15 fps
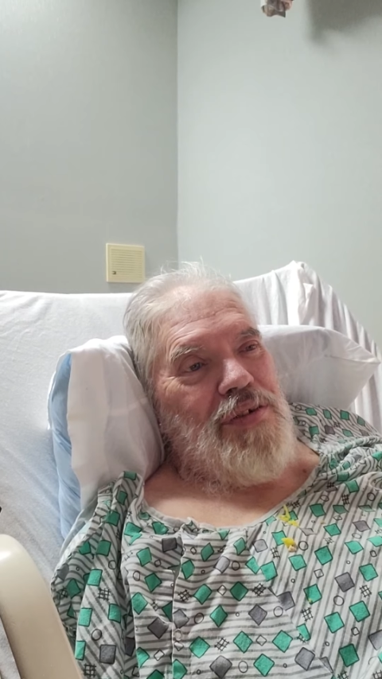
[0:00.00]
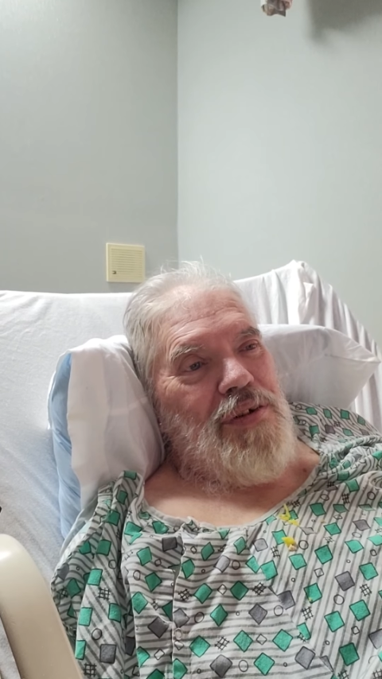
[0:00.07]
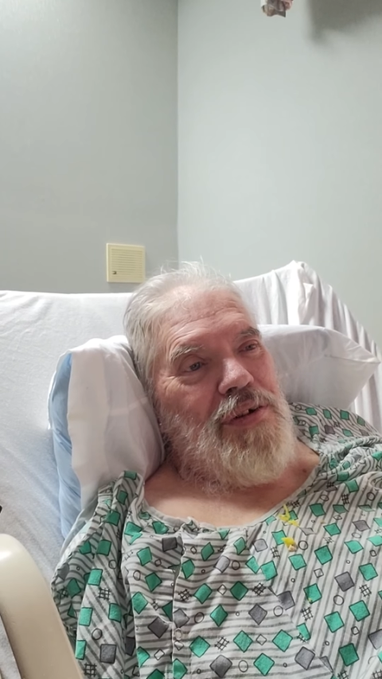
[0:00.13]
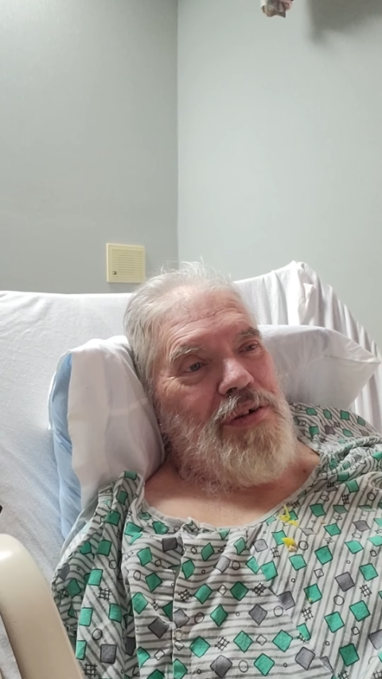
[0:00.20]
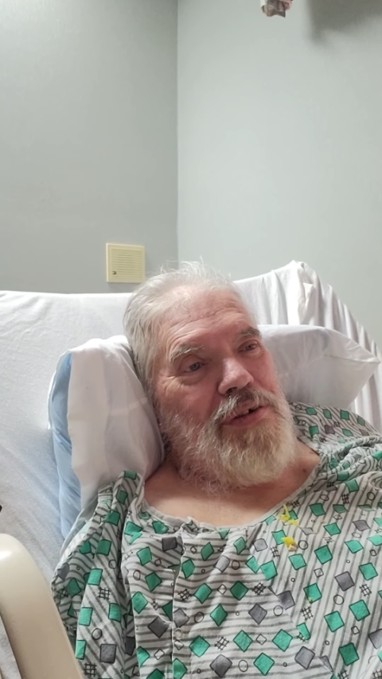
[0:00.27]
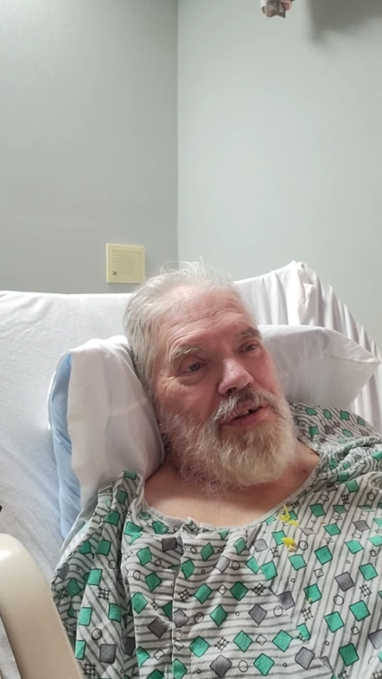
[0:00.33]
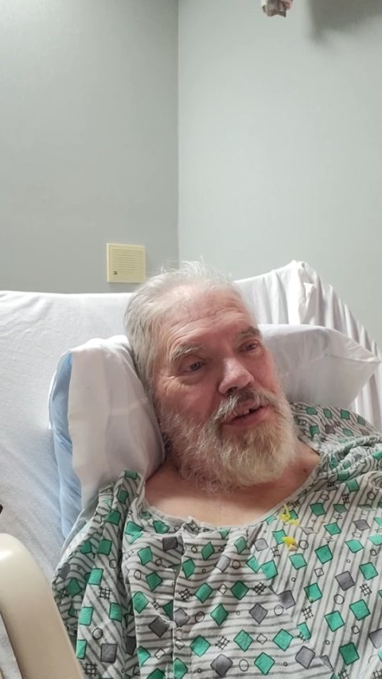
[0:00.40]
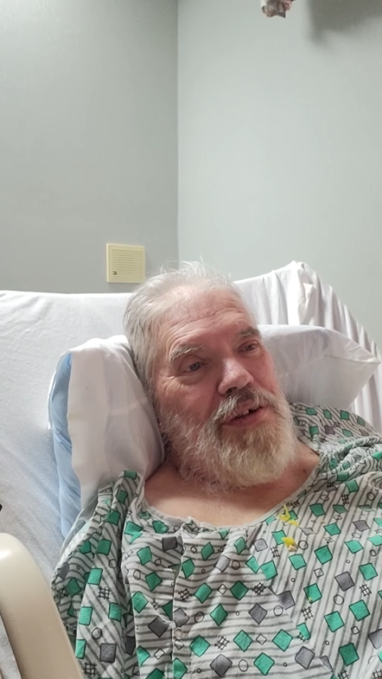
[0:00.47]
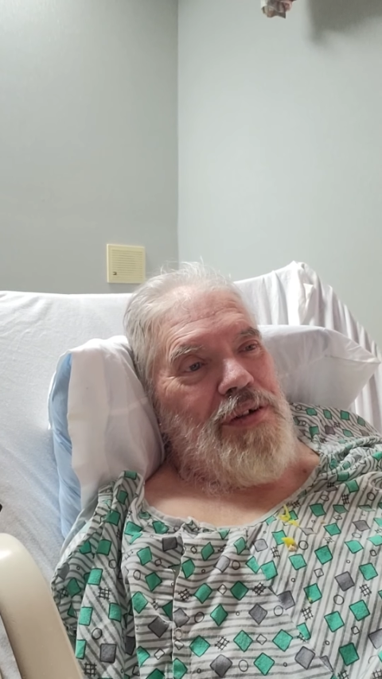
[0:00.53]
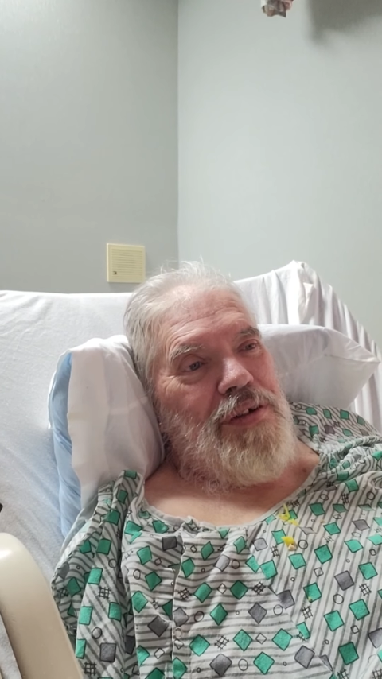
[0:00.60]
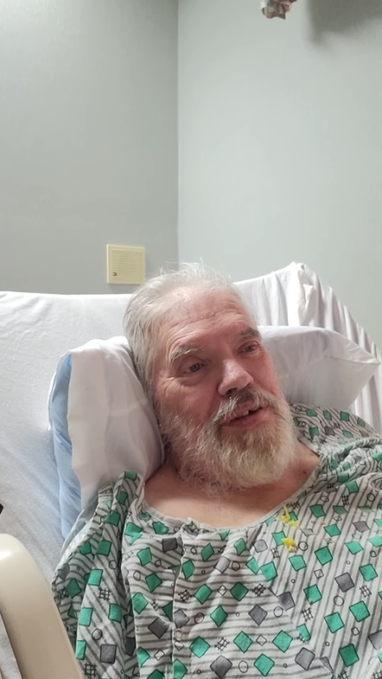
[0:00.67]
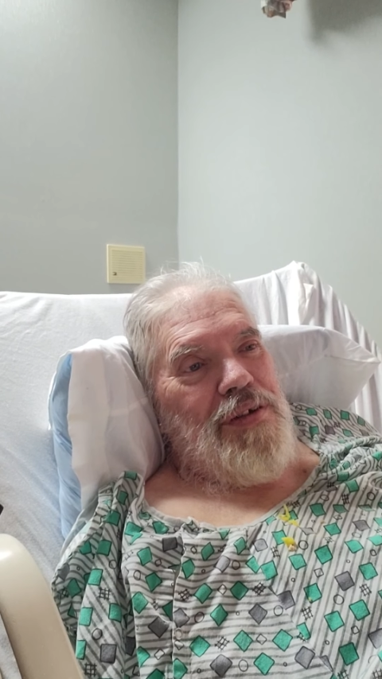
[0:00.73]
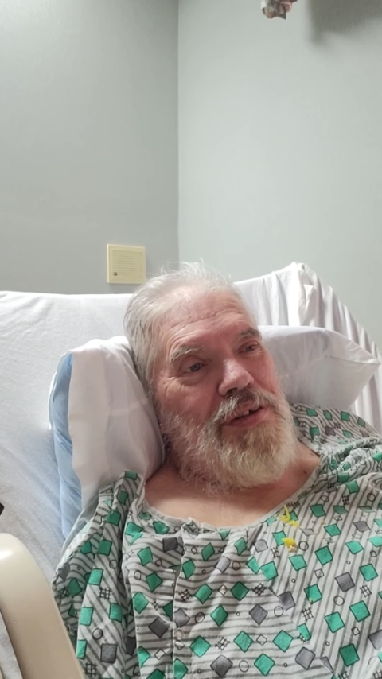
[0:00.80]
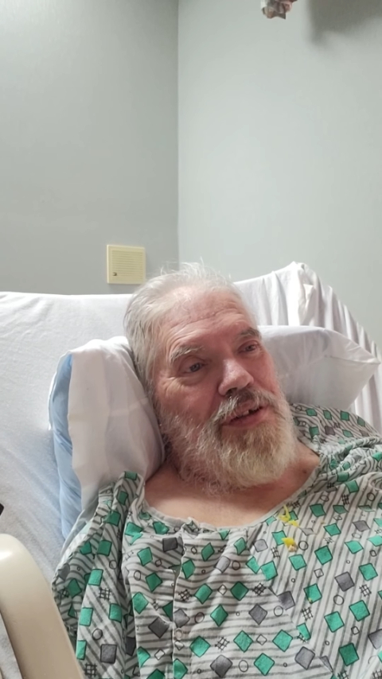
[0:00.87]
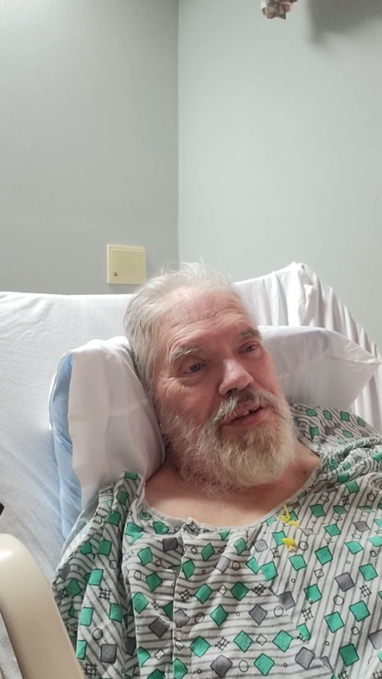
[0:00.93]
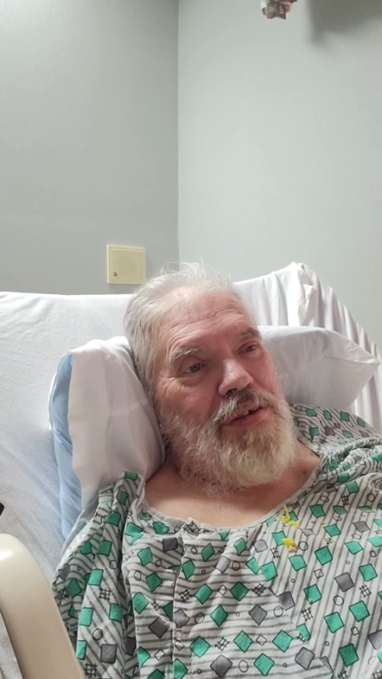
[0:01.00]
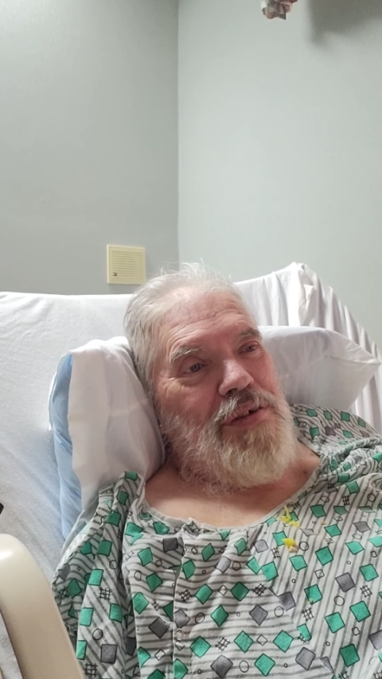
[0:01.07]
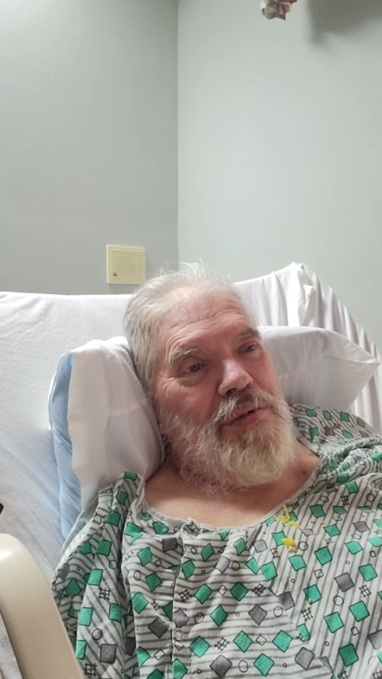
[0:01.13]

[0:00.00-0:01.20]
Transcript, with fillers: so good to